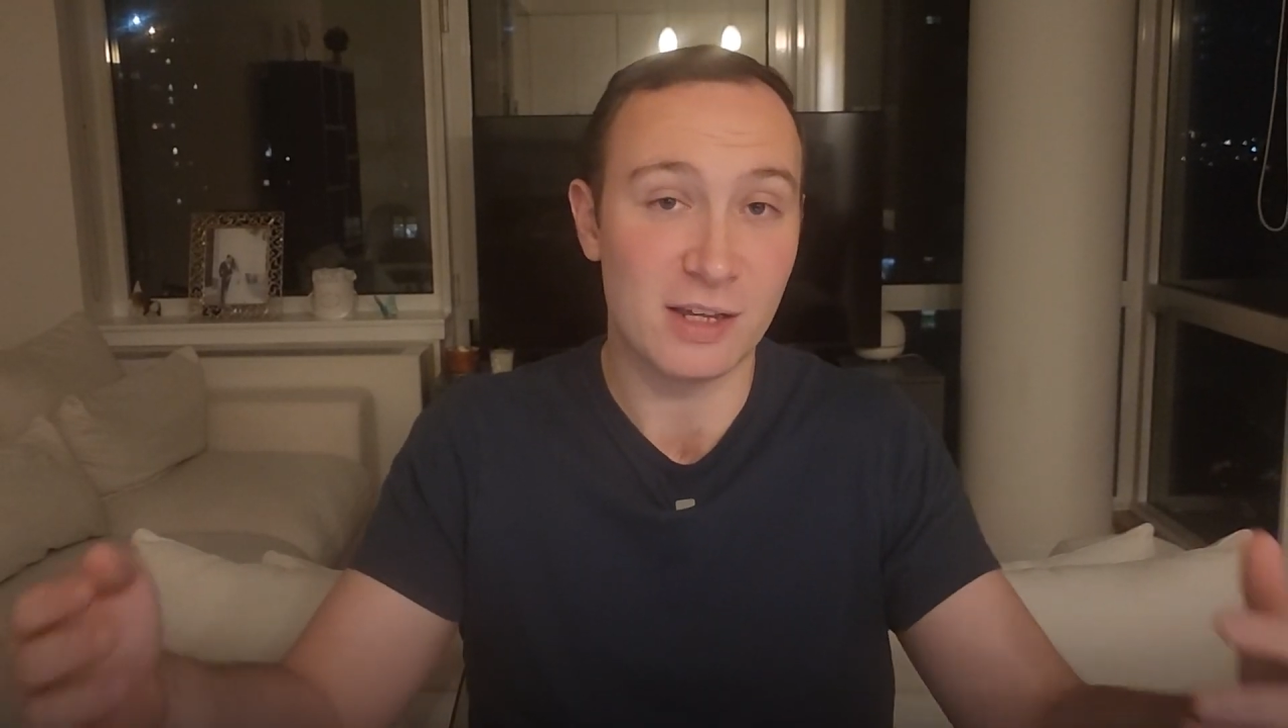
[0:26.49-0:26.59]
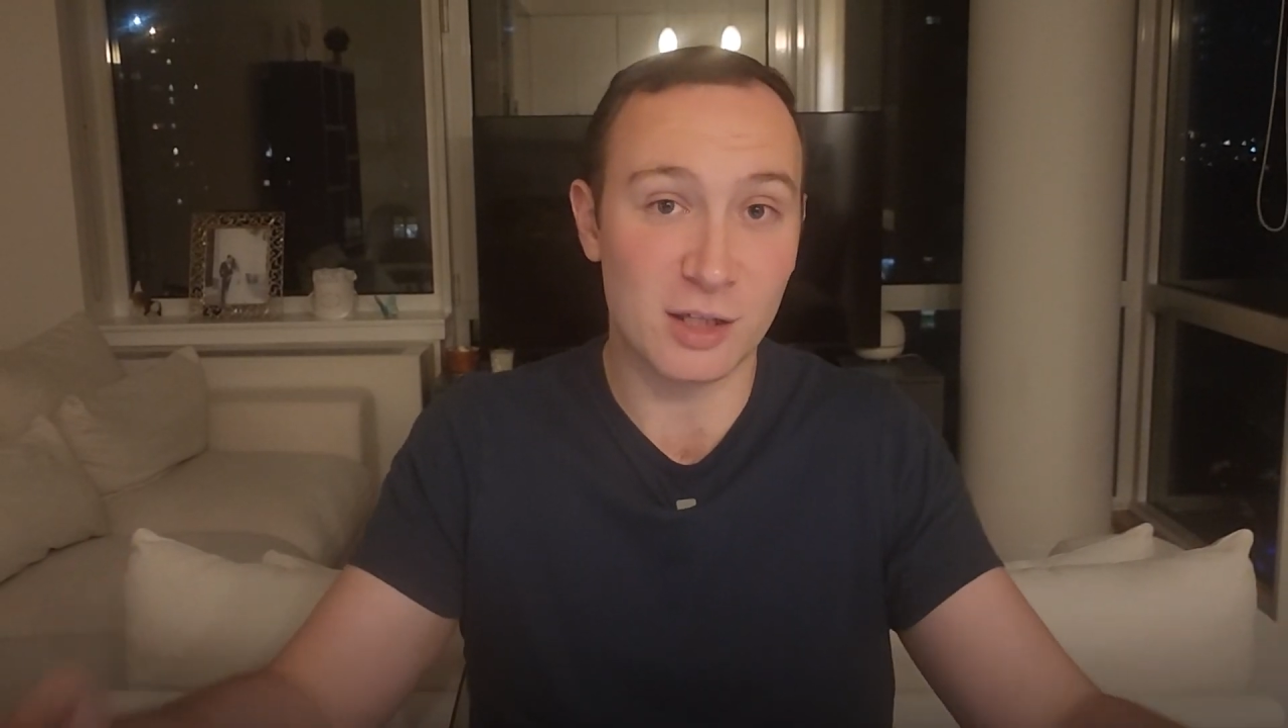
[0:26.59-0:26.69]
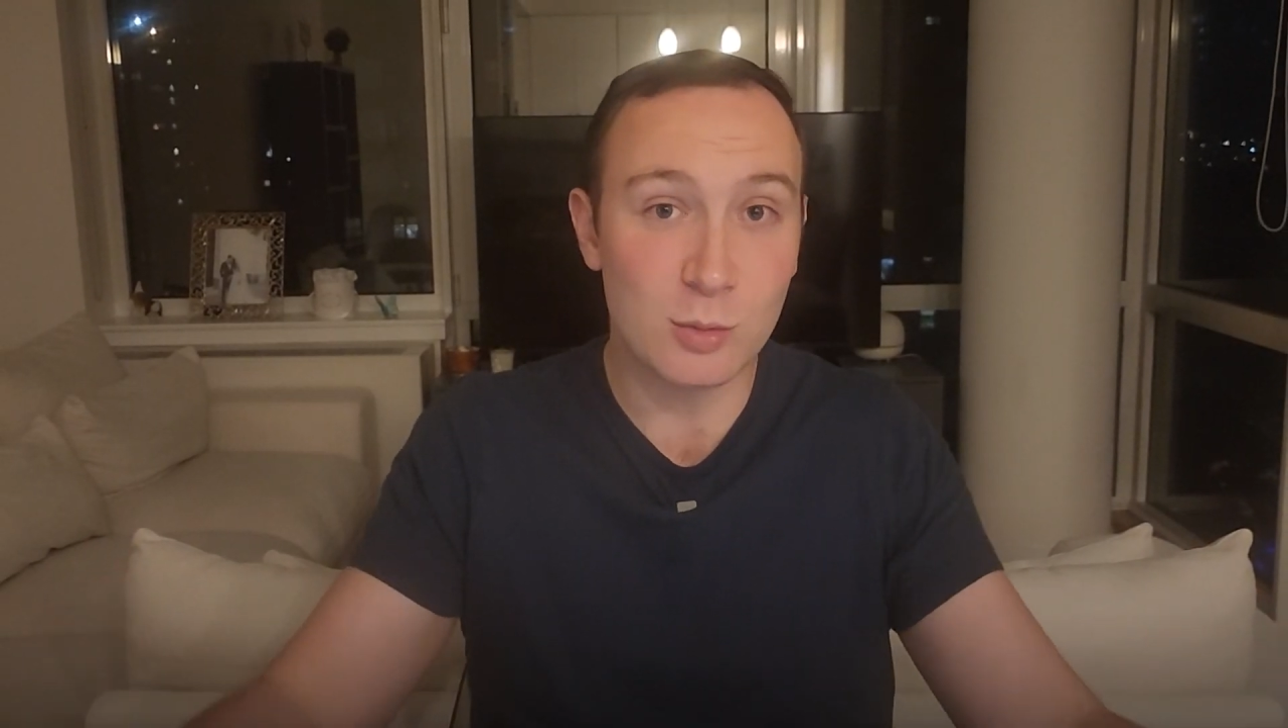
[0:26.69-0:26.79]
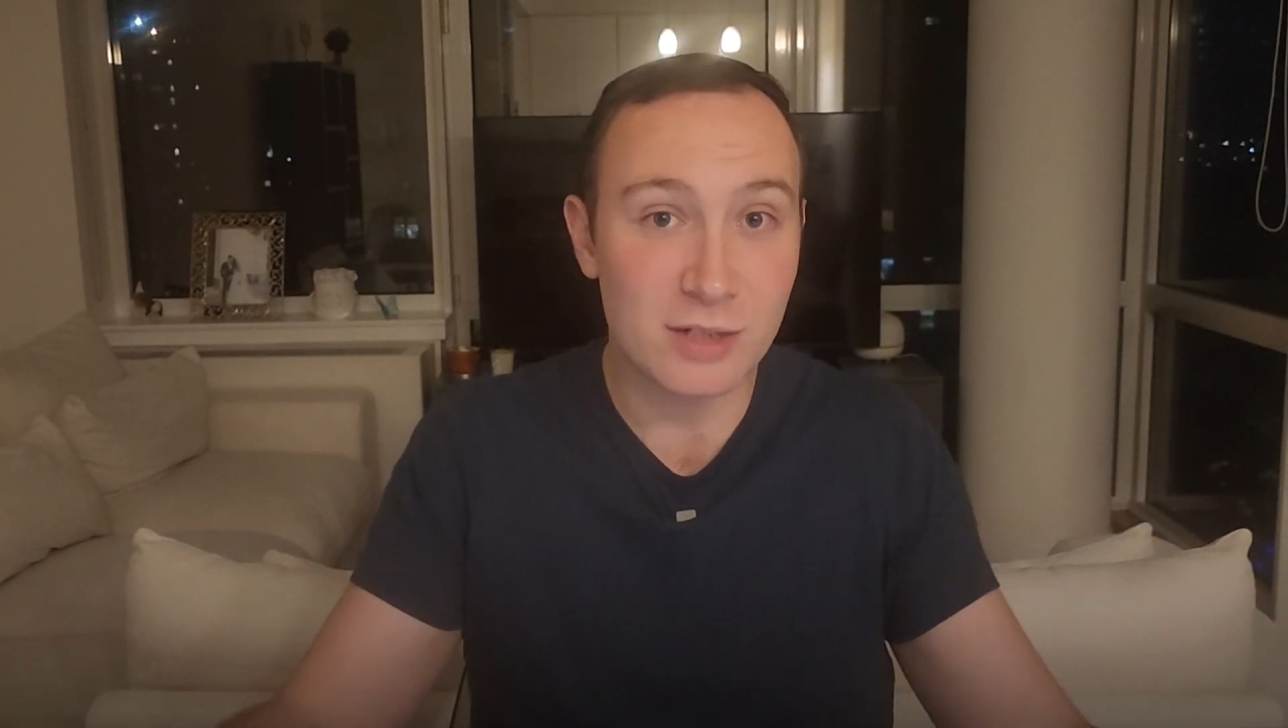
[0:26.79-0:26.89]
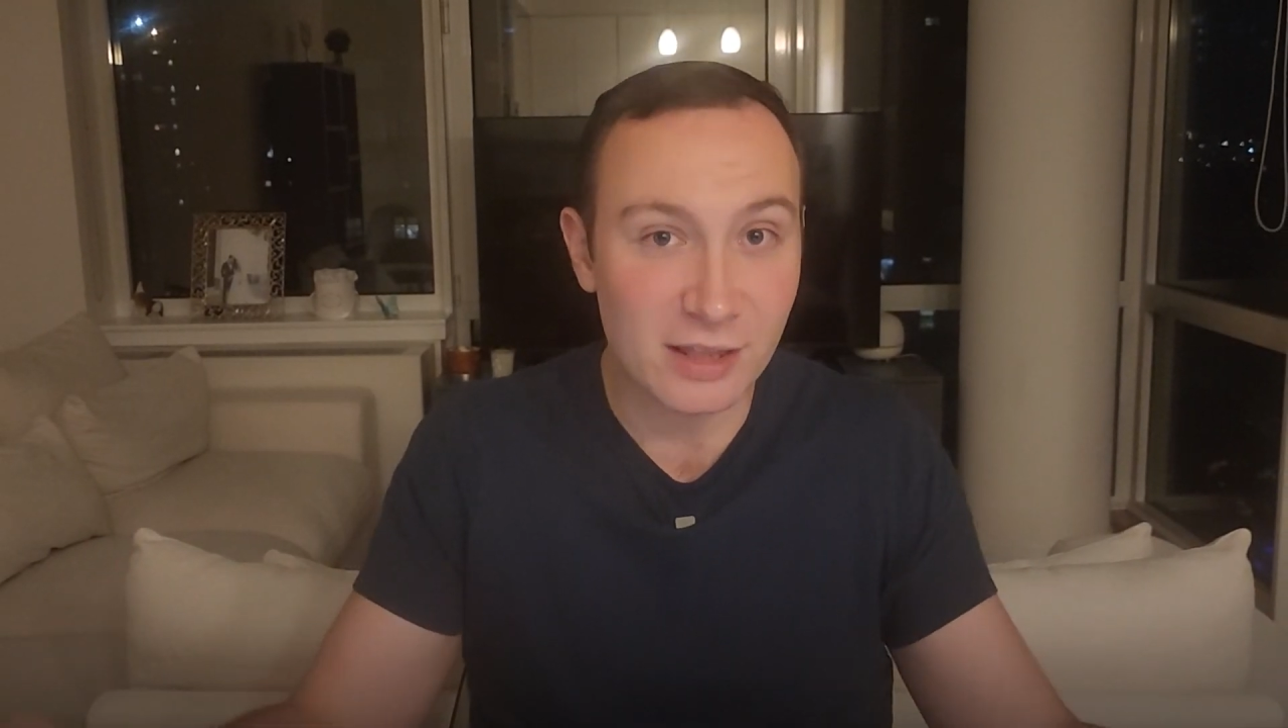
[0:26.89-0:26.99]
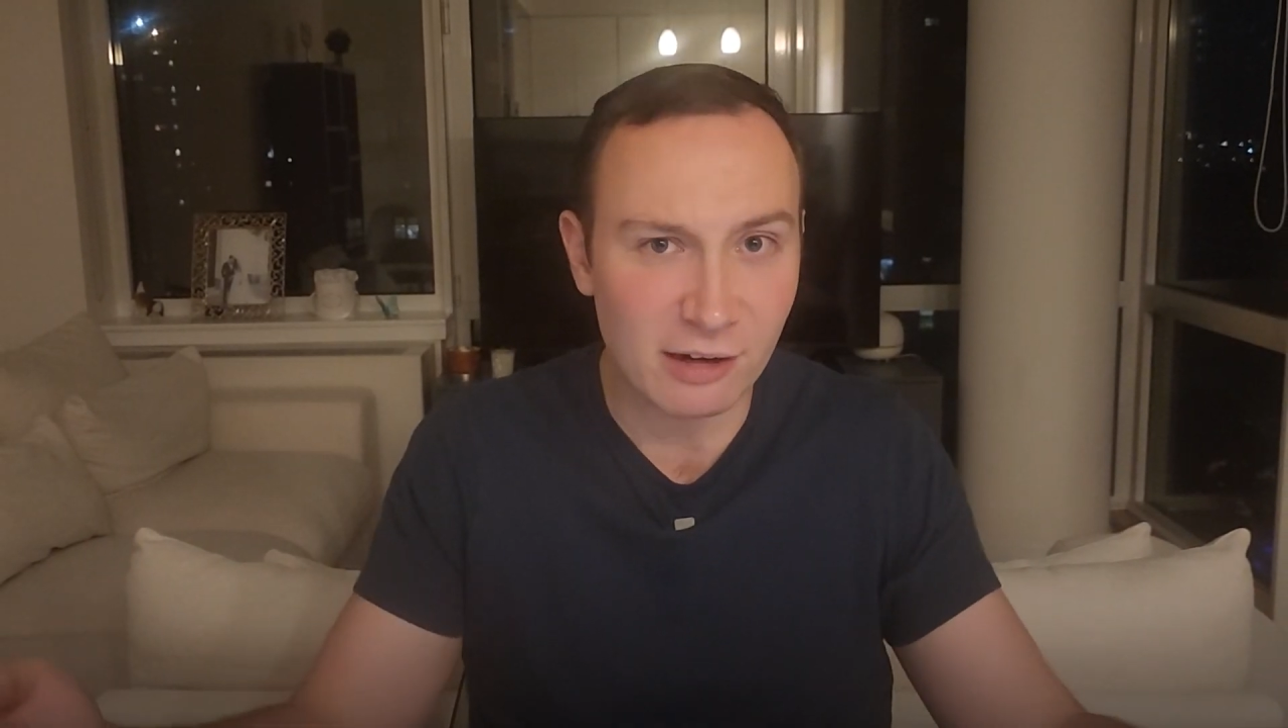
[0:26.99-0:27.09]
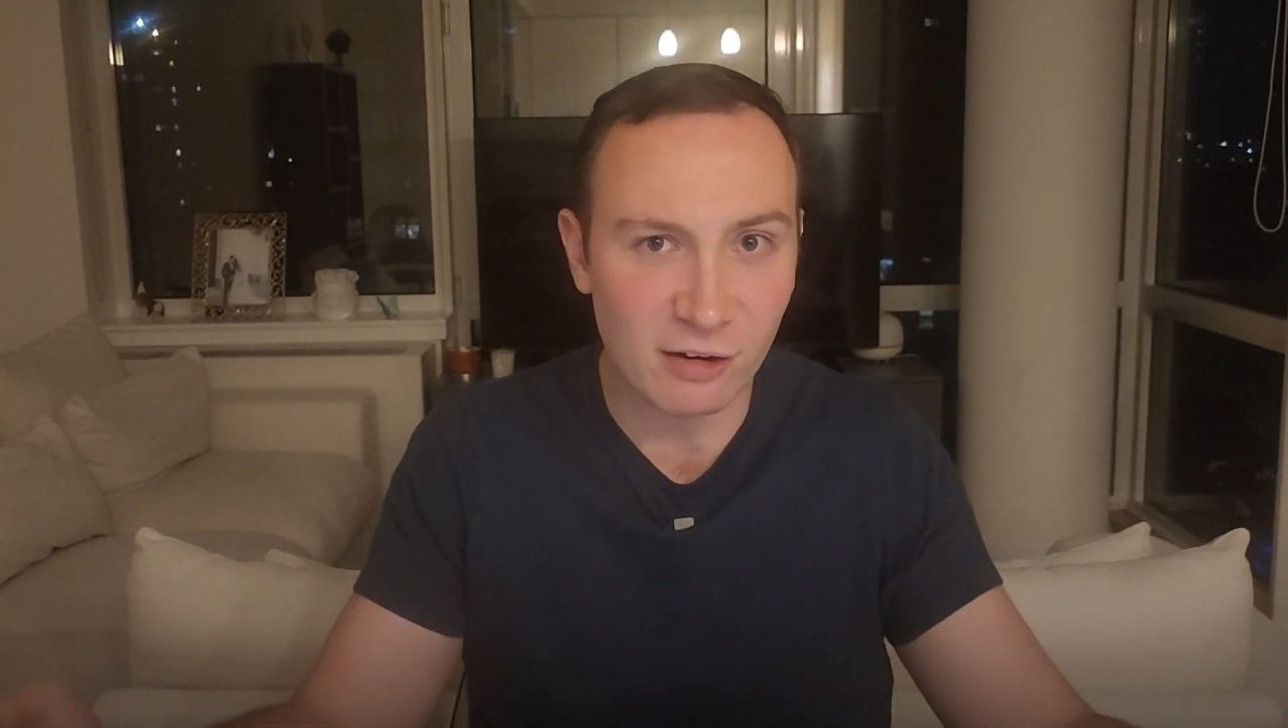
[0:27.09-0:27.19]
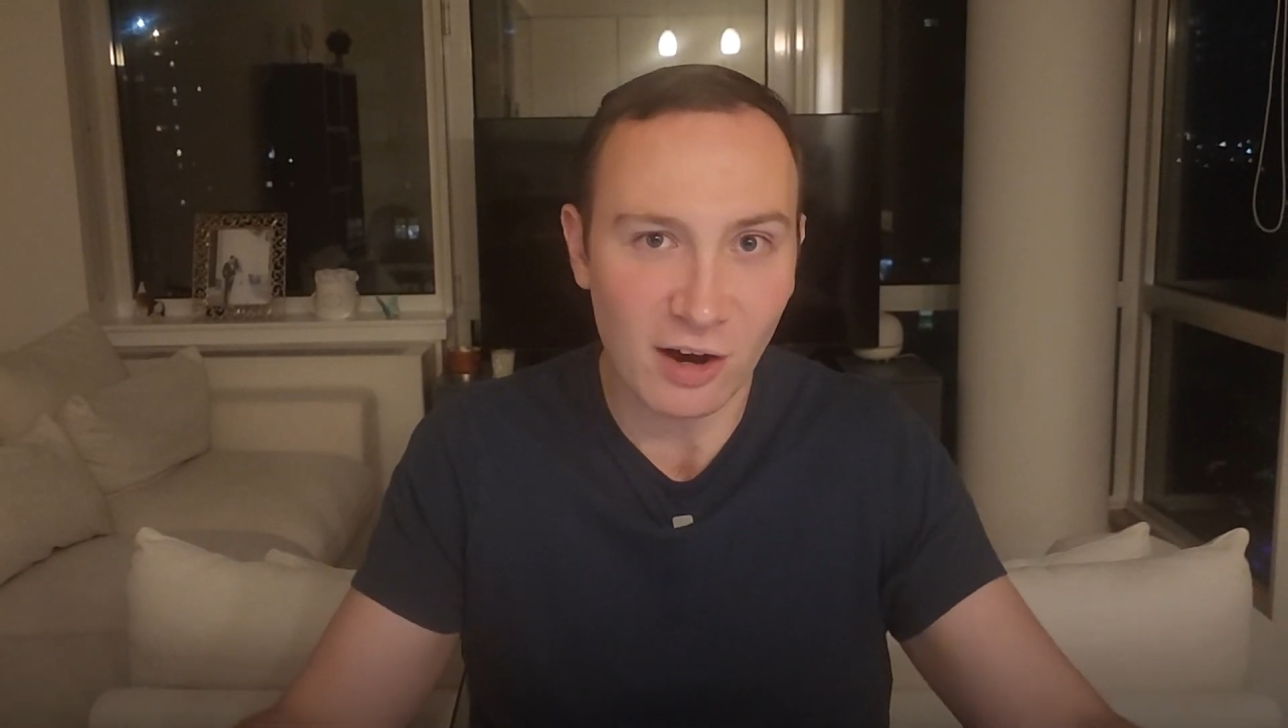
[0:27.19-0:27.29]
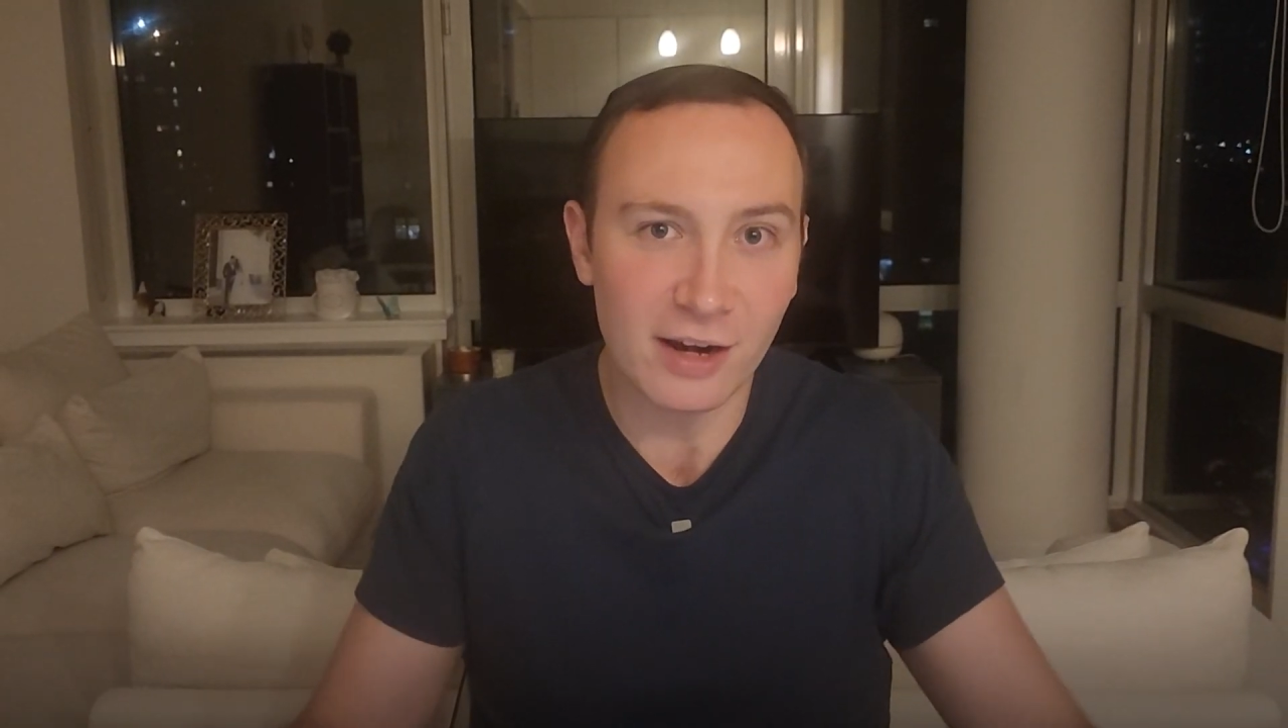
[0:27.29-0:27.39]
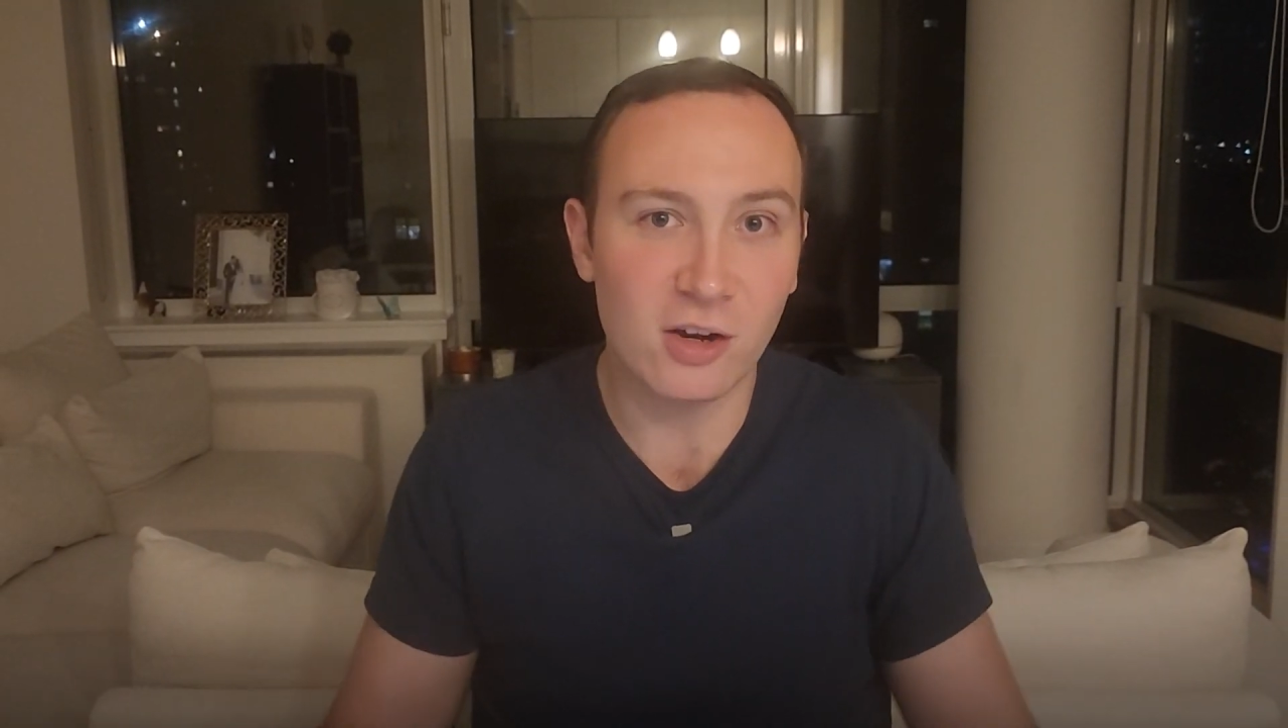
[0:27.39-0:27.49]
using their
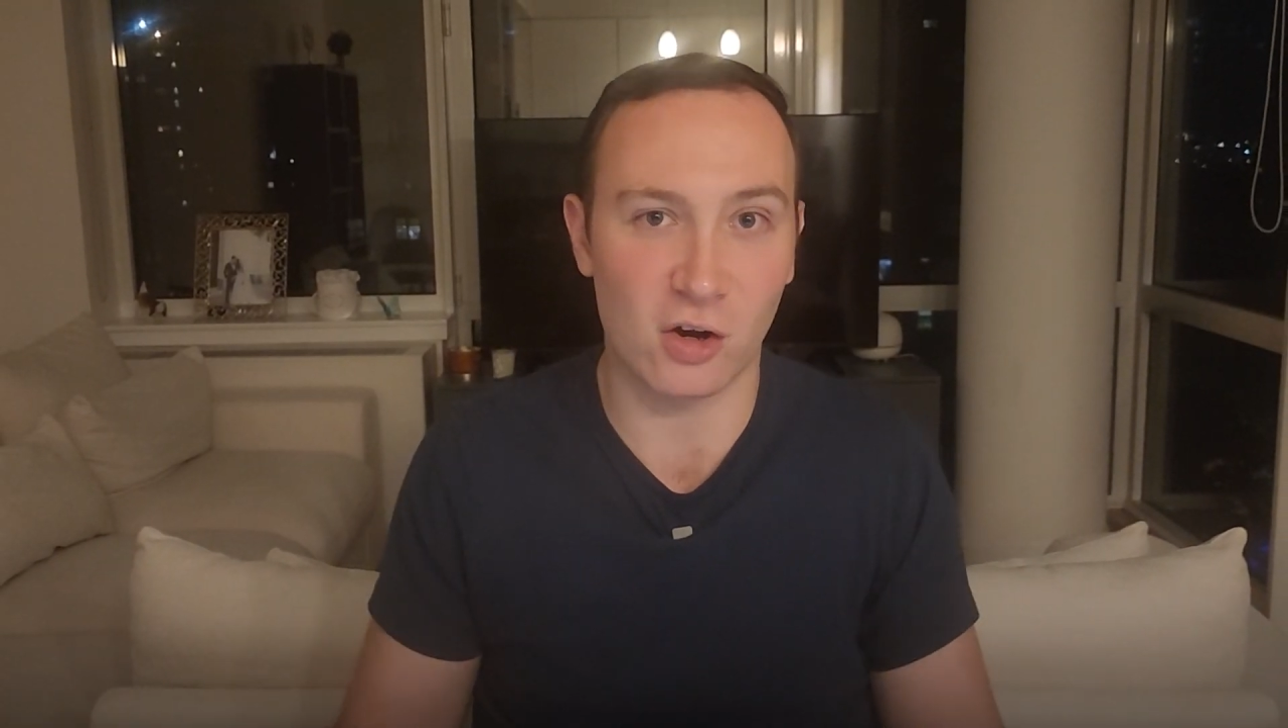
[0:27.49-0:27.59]
credit